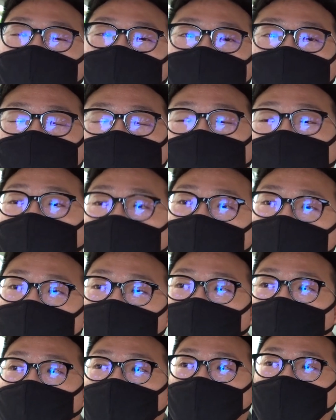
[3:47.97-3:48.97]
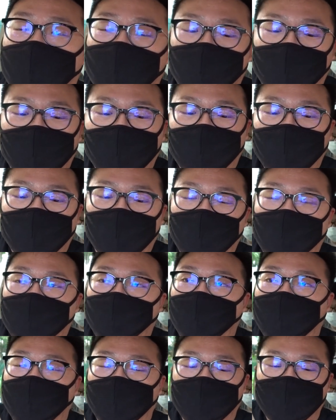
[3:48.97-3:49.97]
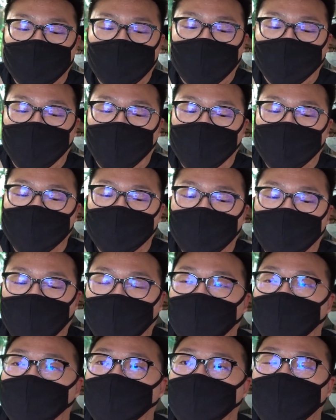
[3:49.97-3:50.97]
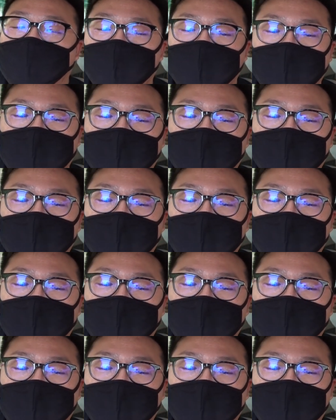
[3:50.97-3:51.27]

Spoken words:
If it's 1 in 133, the same as the current